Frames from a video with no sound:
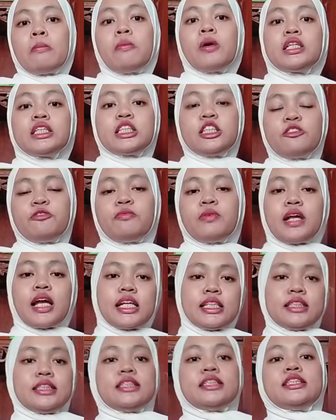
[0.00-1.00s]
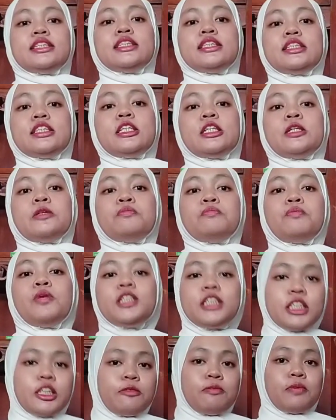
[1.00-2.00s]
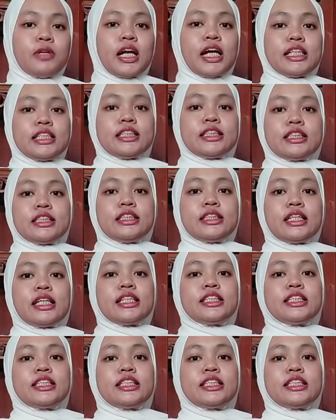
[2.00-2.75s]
Positive politeness. Positive politeness